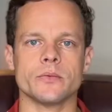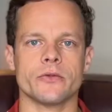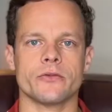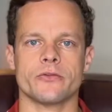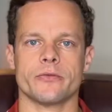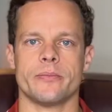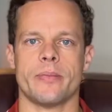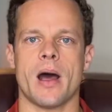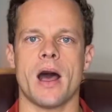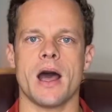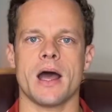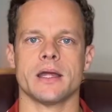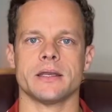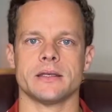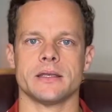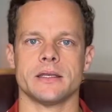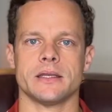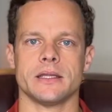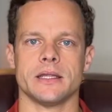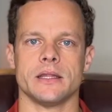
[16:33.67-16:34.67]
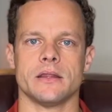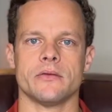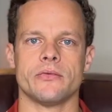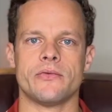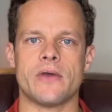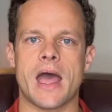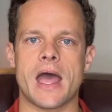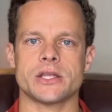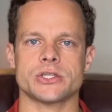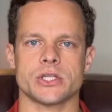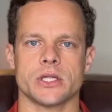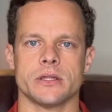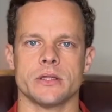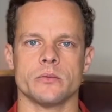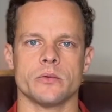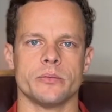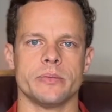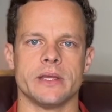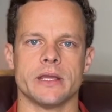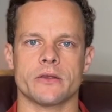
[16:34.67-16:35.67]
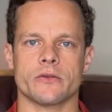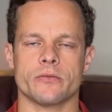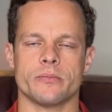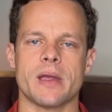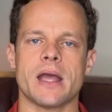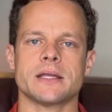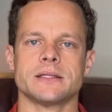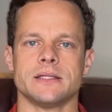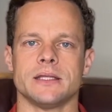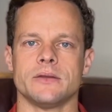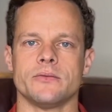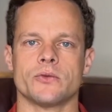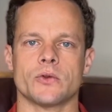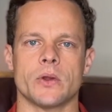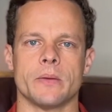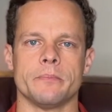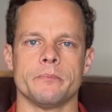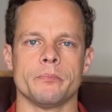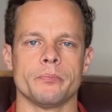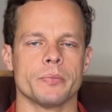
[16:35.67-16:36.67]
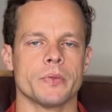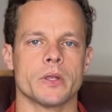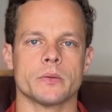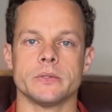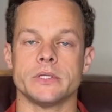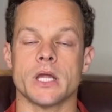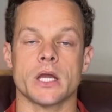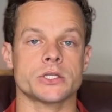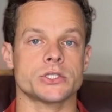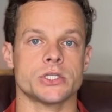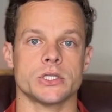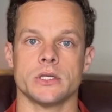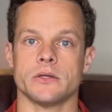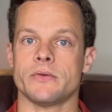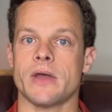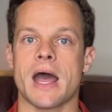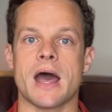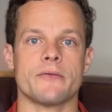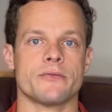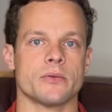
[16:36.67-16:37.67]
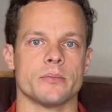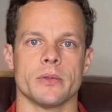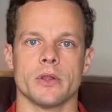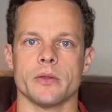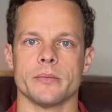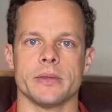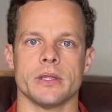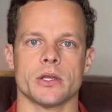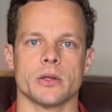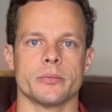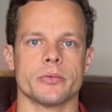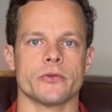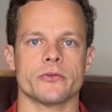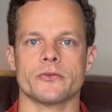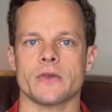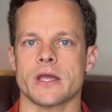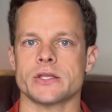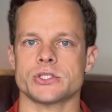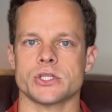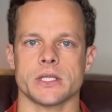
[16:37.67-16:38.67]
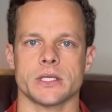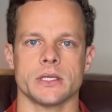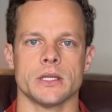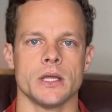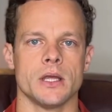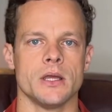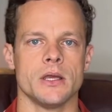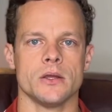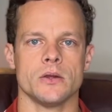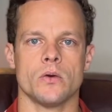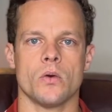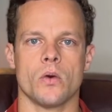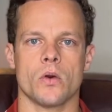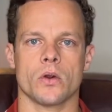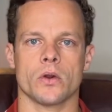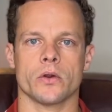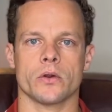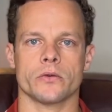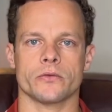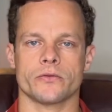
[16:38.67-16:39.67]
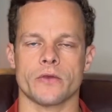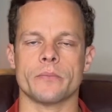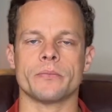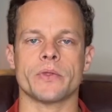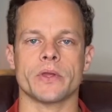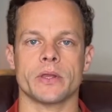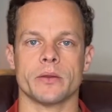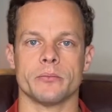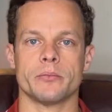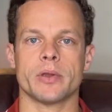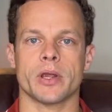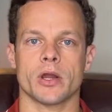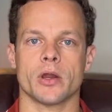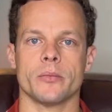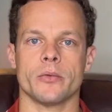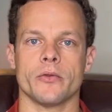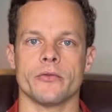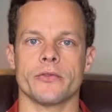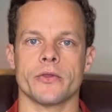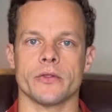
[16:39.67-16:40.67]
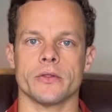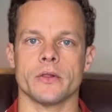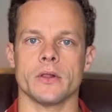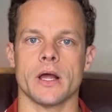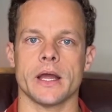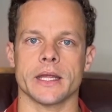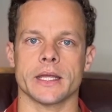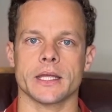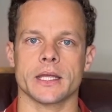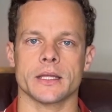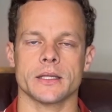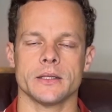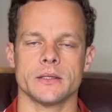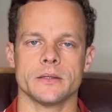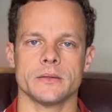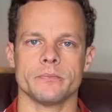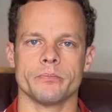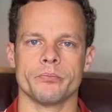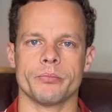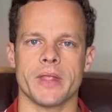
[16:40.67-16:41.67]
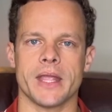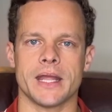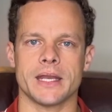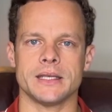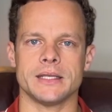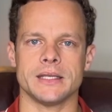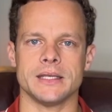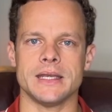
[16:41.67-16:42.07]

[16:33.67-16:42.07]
respond in the fashion that would be expected from a reduction of half a millimeter per session or something comparable to the like. And